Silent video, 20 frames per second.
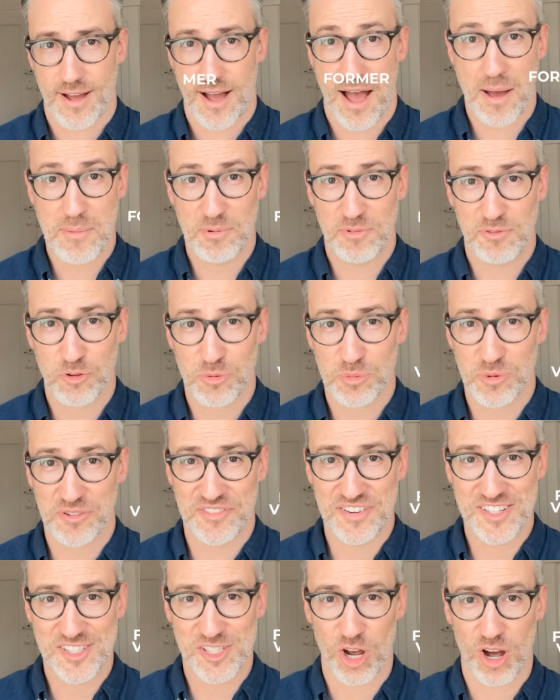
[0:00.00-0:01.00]
I'm a former
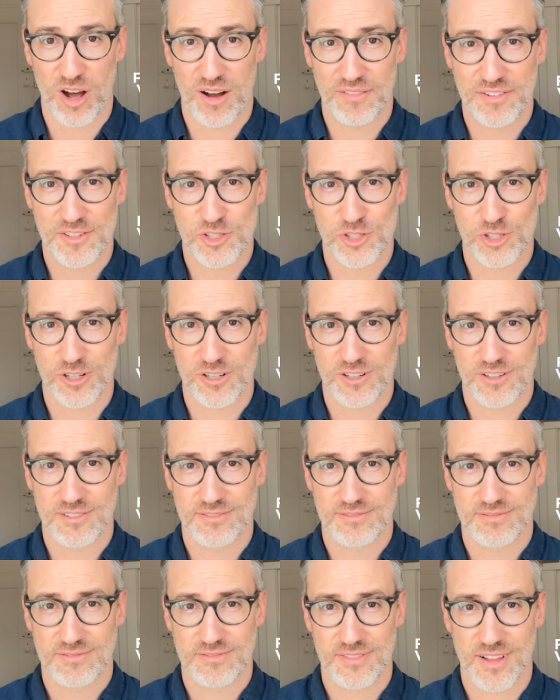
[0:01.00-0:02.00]
visa officer,
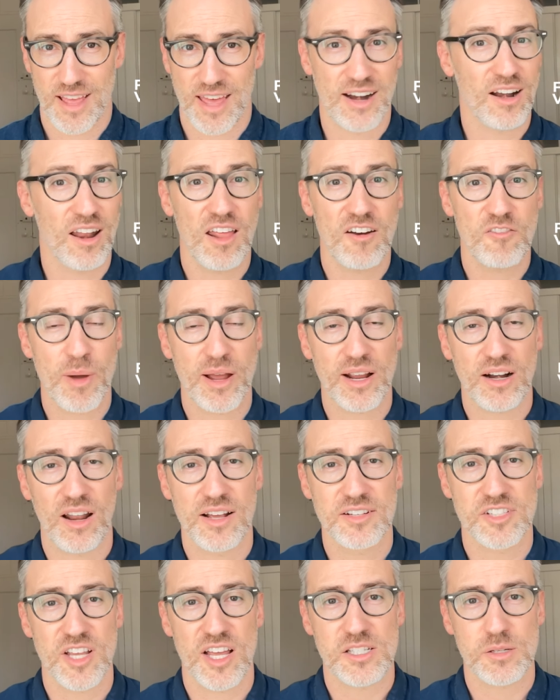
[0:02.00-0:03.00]
and a lot of my
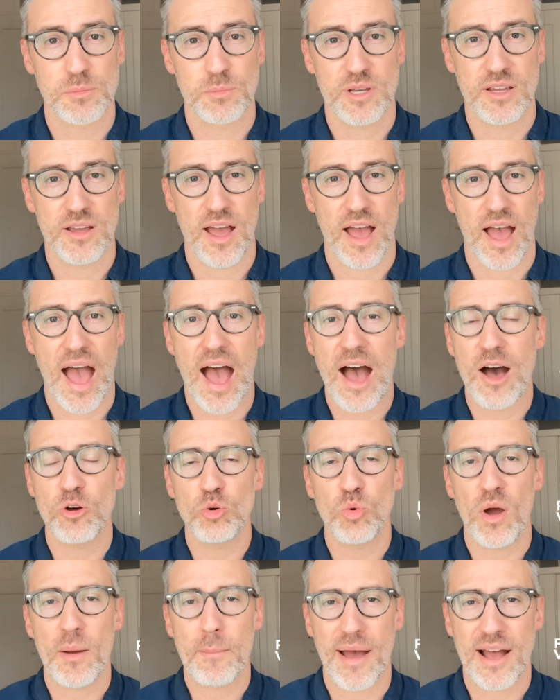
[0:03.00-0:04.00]
clients ask me, how
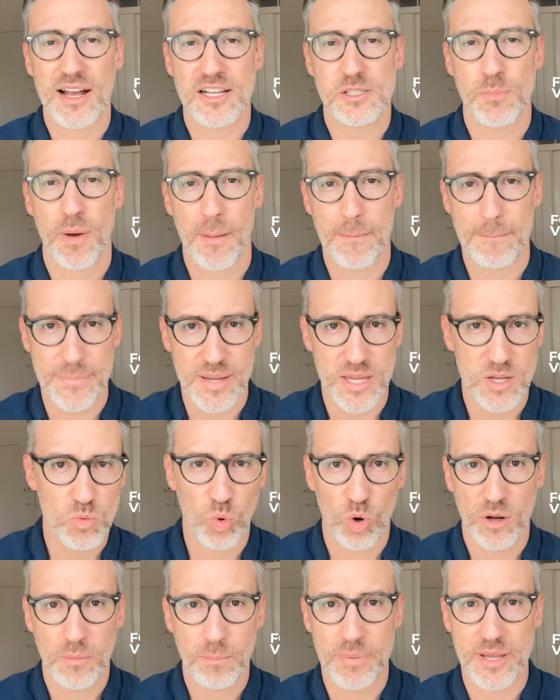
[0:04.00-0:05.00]
do I pass my
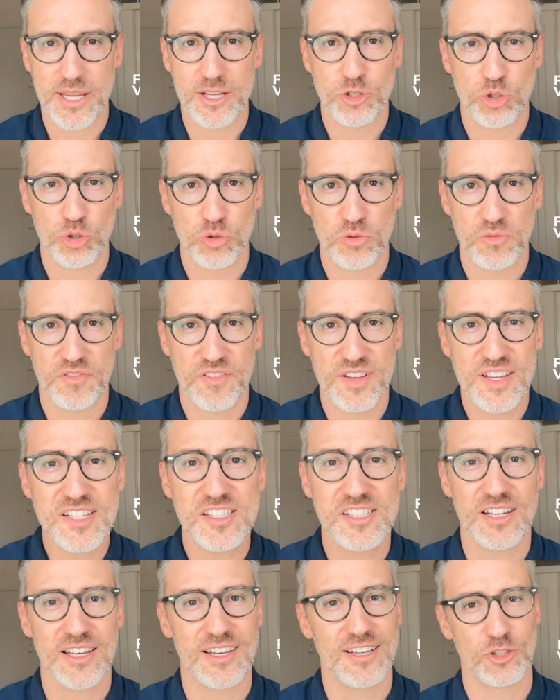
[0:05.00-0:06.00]
B1, B2
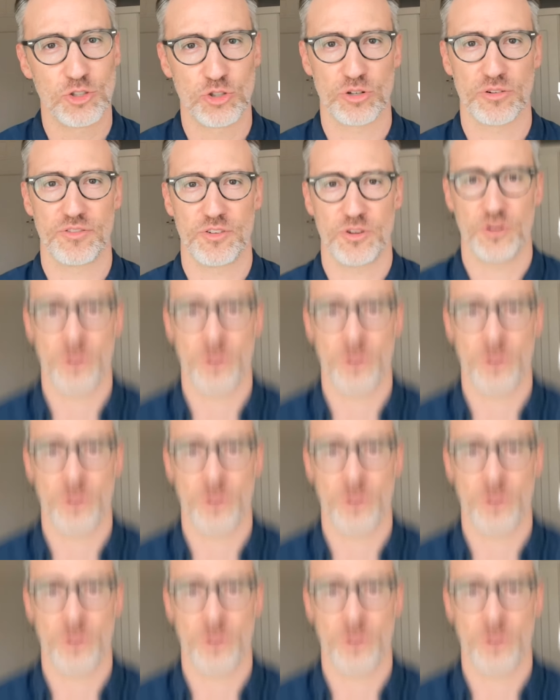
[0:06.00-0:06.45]
visa interview?